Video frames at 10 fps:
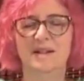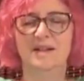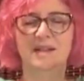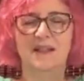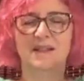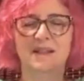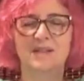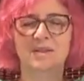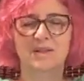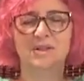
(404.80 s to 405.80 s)
that he's
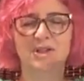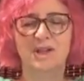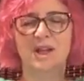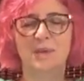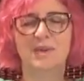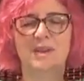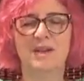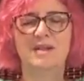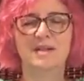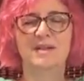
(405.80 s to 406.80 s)
going to share with
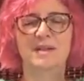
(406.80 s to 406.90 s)
us.